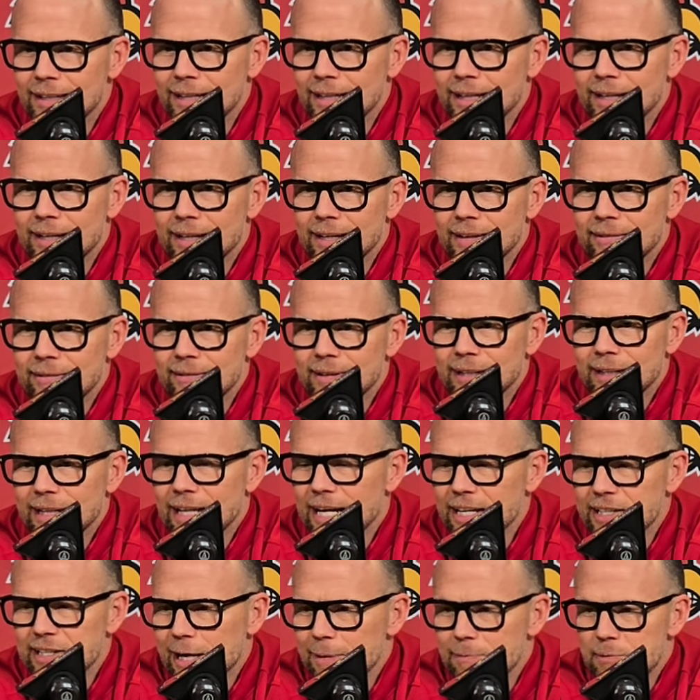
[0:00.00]

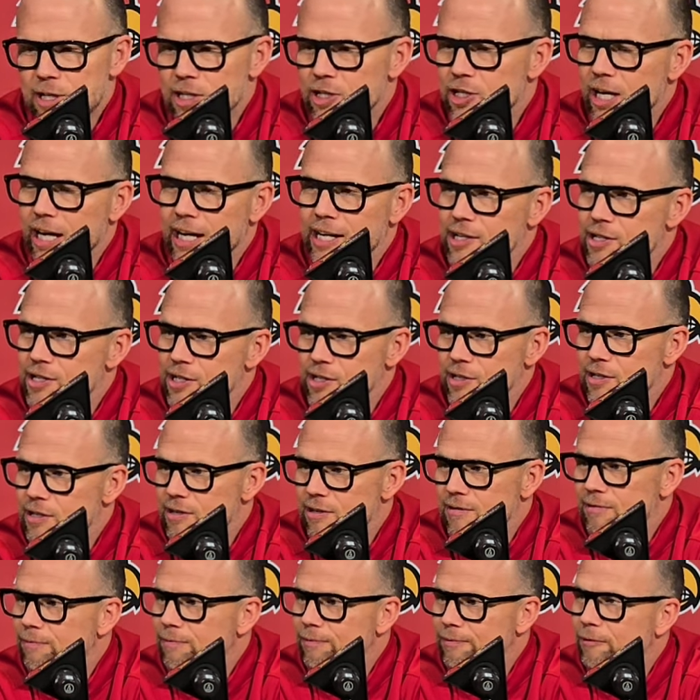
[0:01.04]
A lot of times it
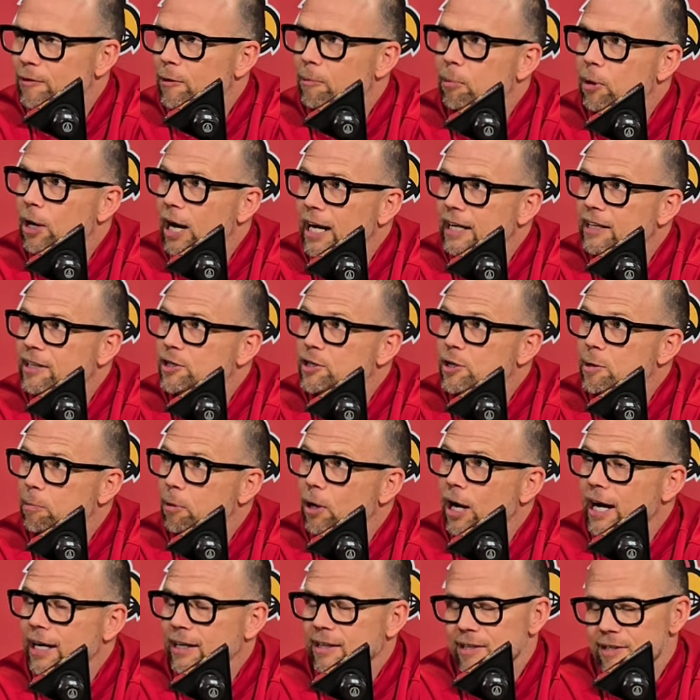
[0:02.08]
changes from practice to
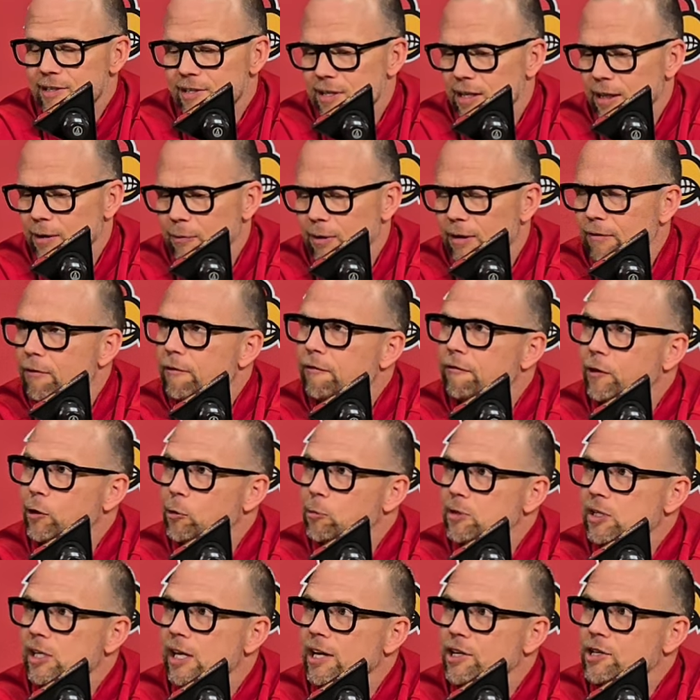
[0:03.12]
practice. Like, we have a
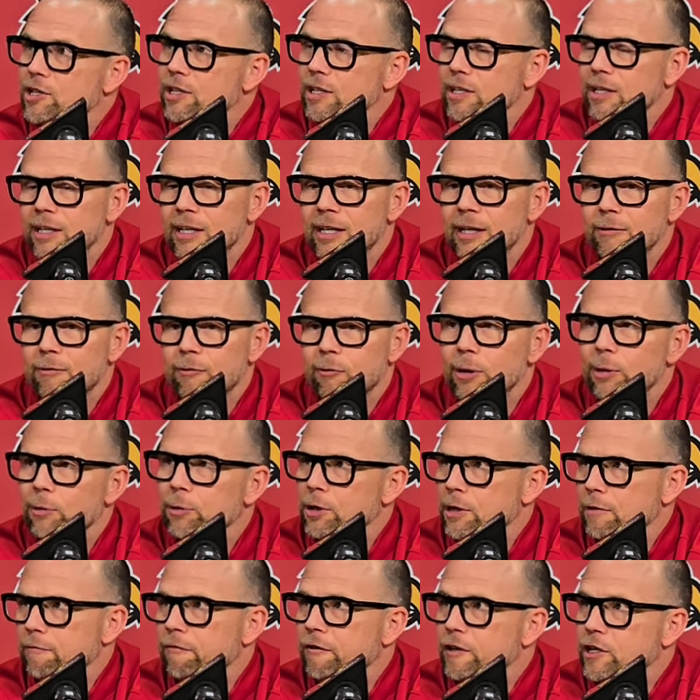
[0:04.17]
film session, and if we
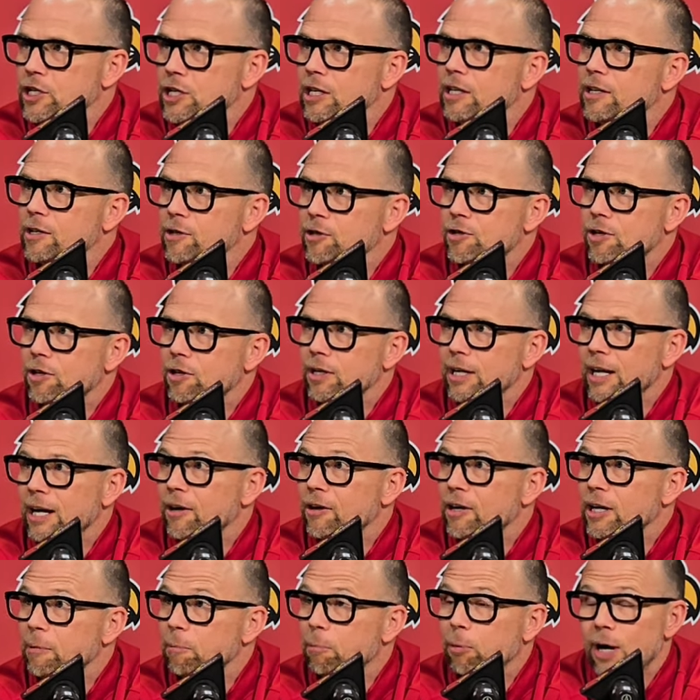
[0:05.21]
were deficient in a certain
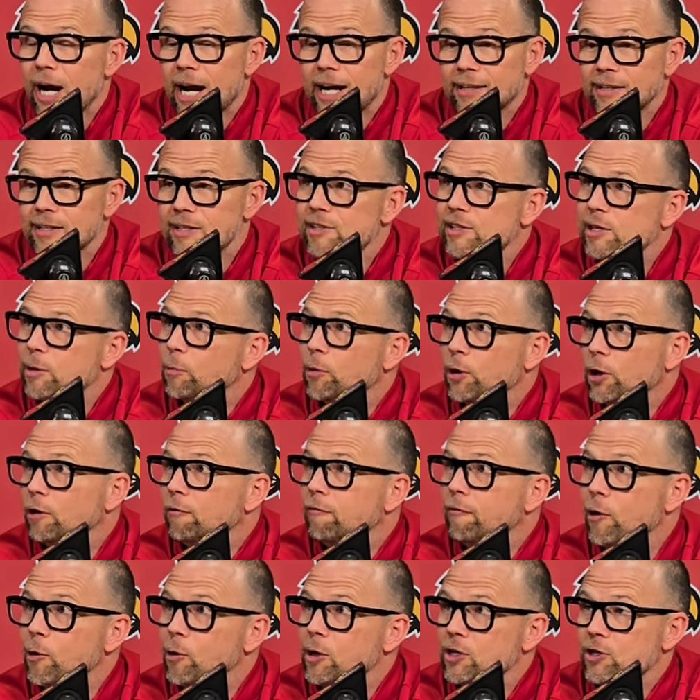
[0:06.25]
area in practice, then we're
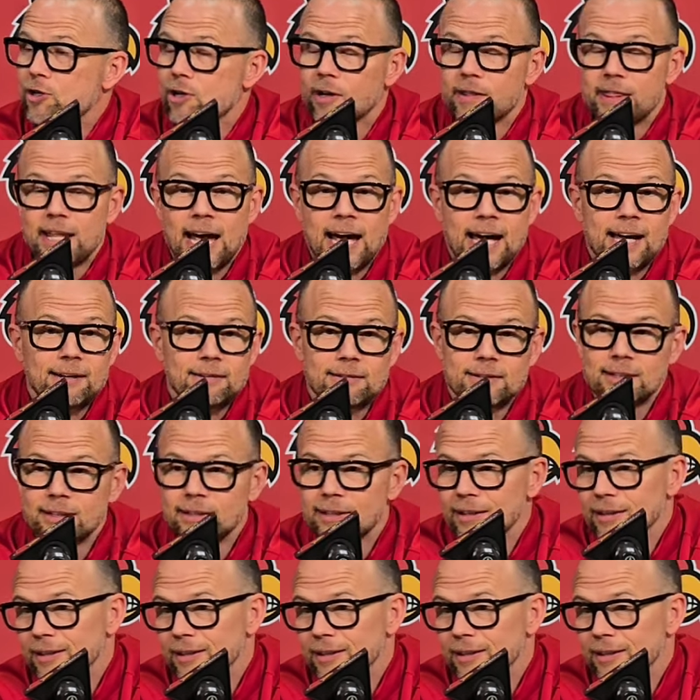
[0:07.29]
going to focus on that.